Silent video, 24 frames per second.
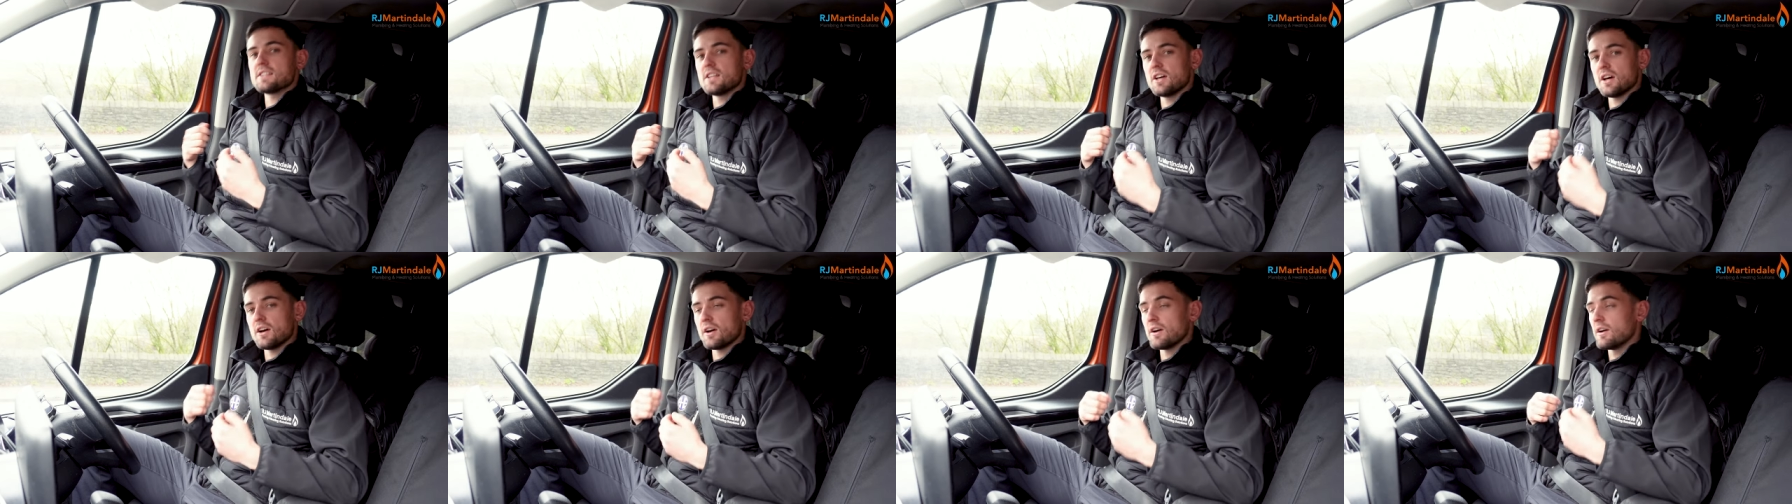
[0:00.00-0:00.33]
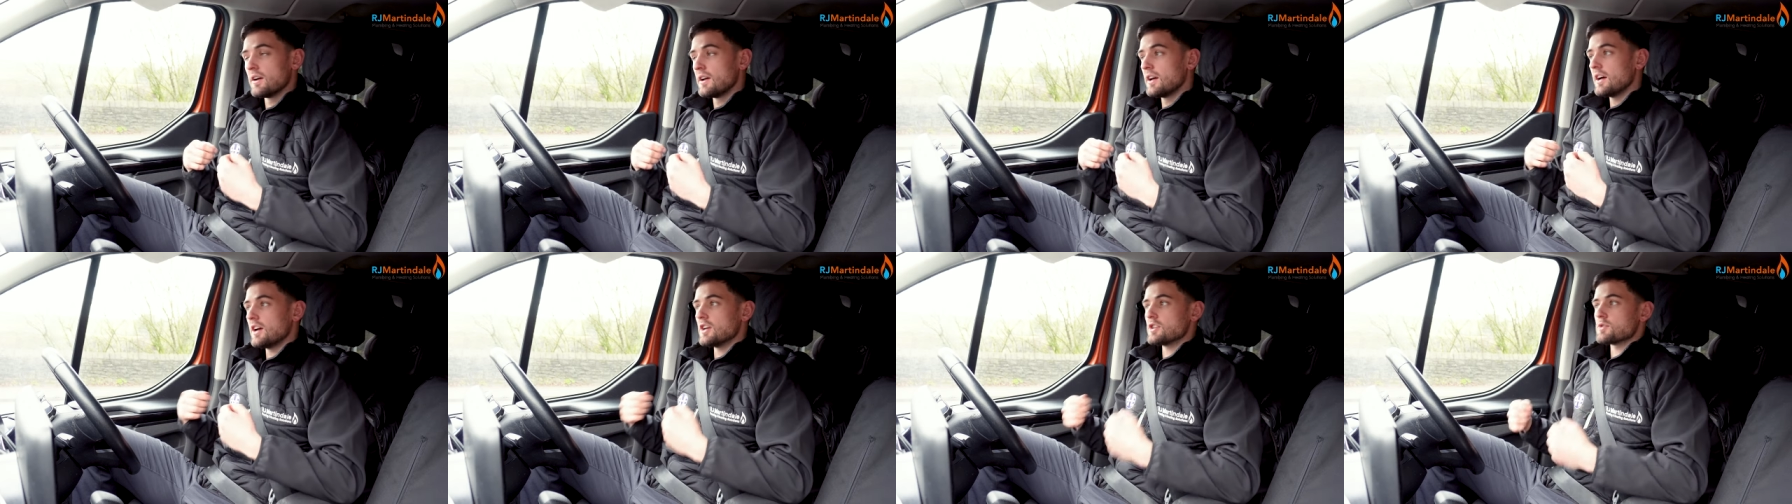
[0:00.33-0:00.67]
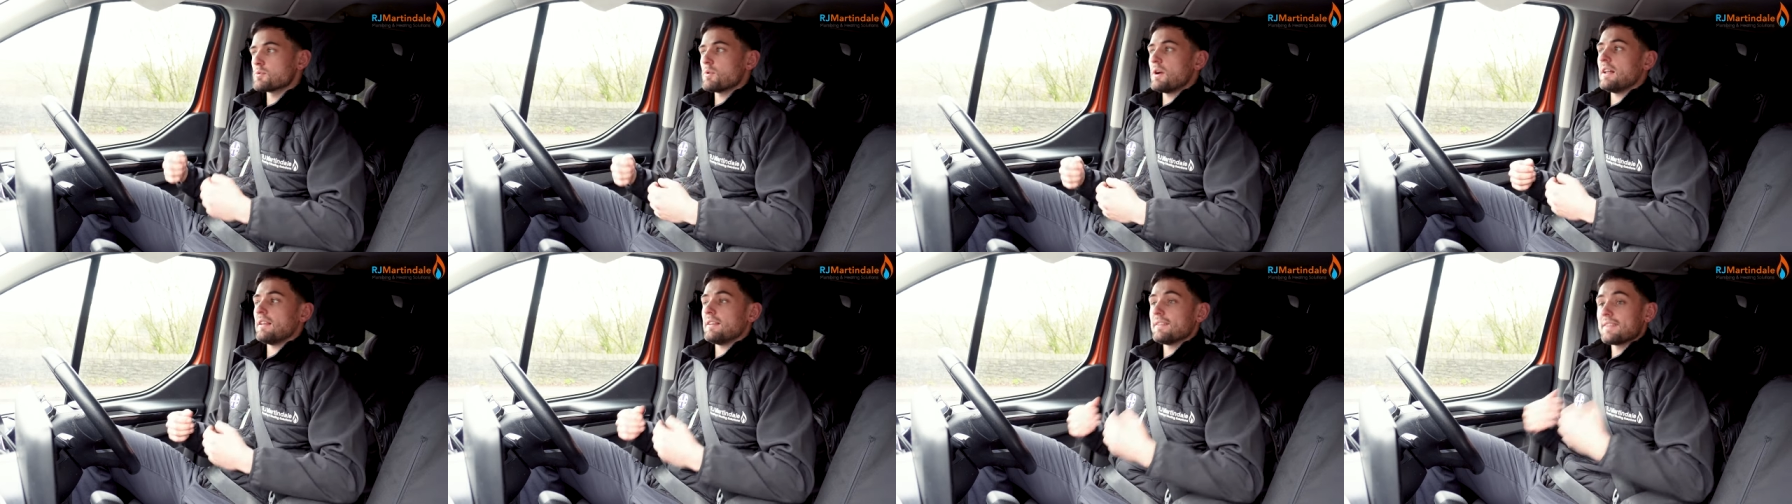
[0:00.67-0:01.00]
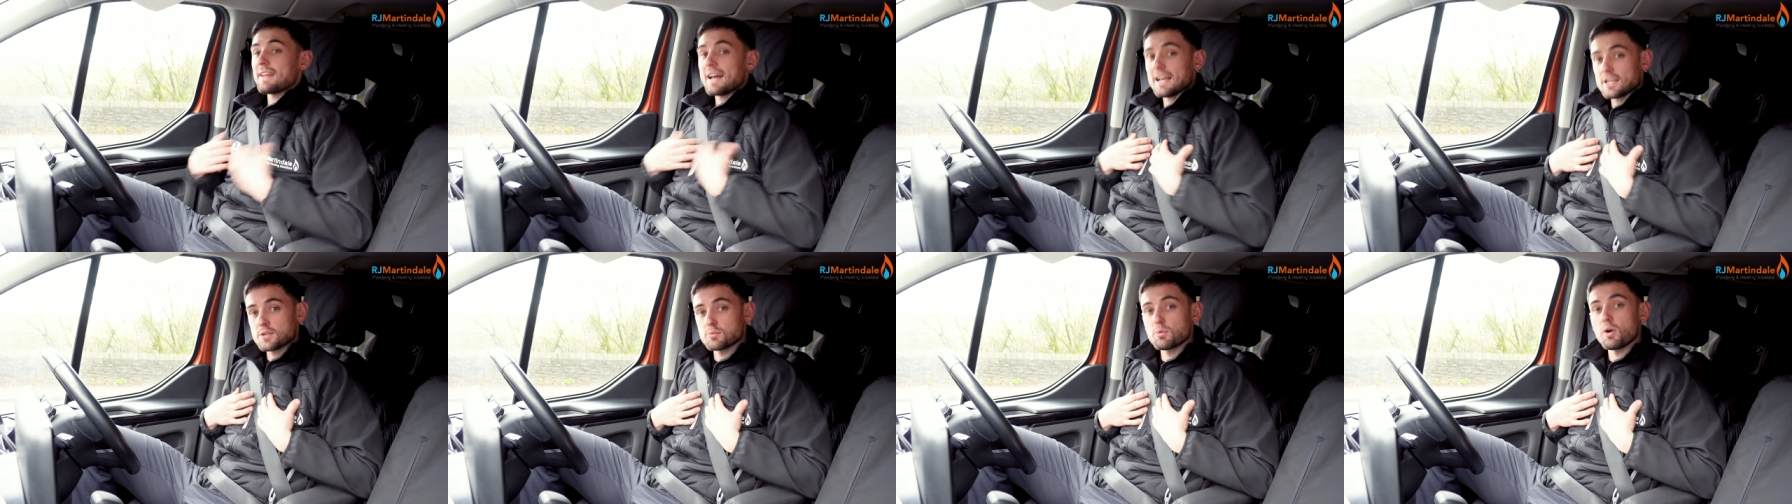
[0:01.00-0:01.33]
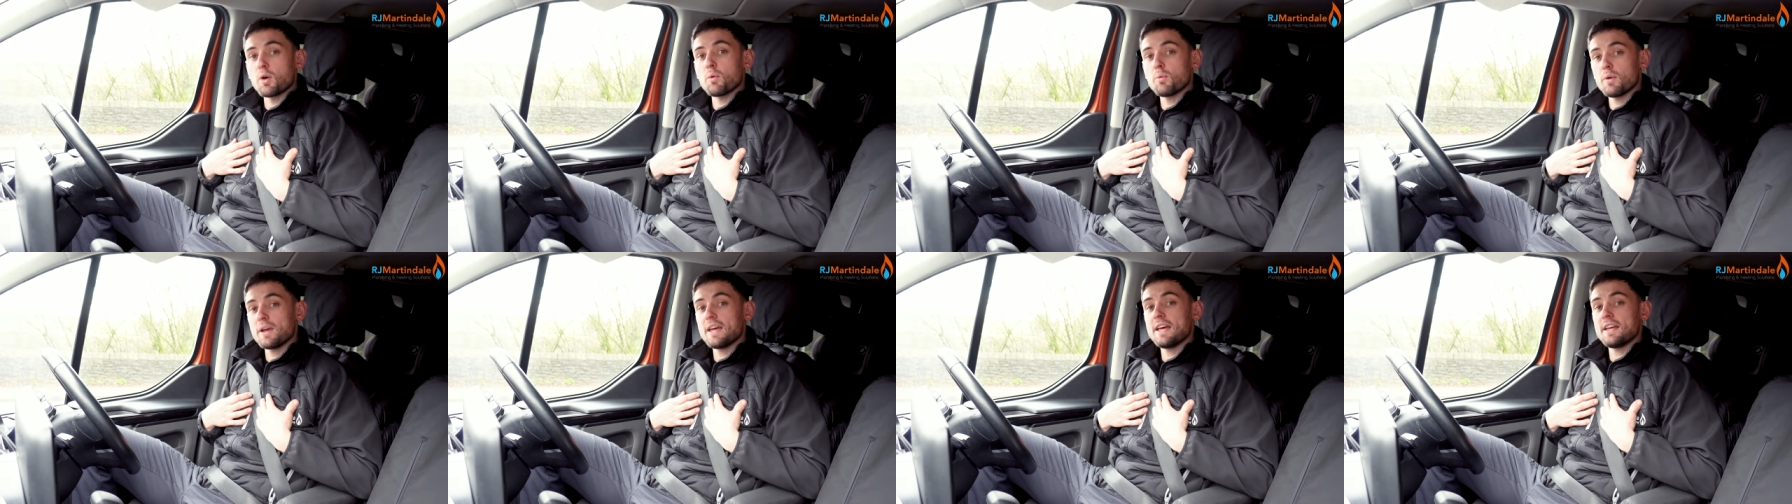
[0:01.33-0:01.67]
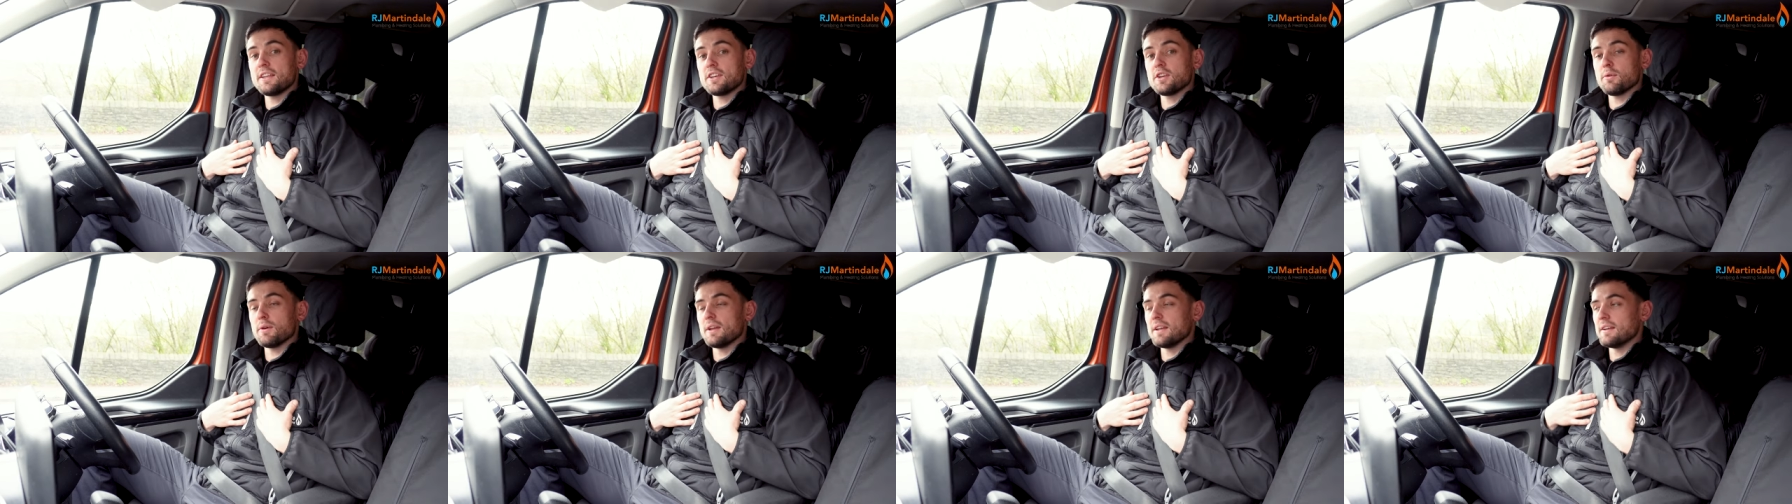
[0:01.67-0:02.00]
there as well. That's what
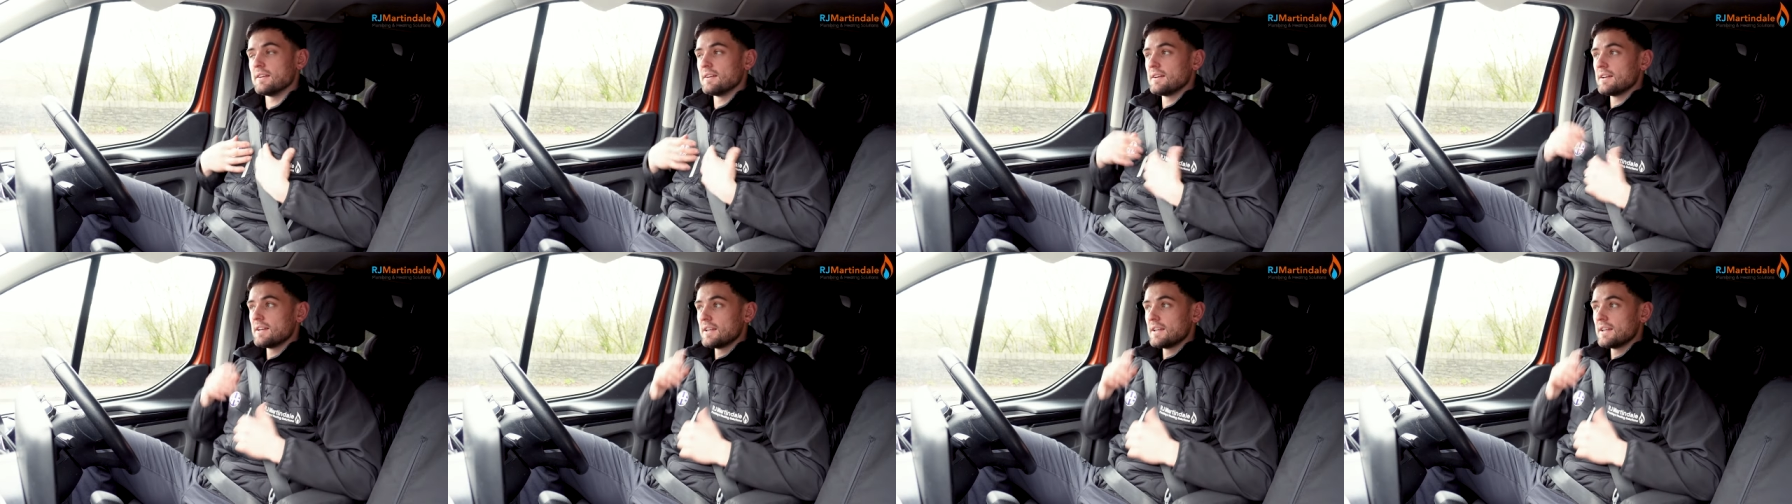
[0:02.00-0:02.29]
we're doing.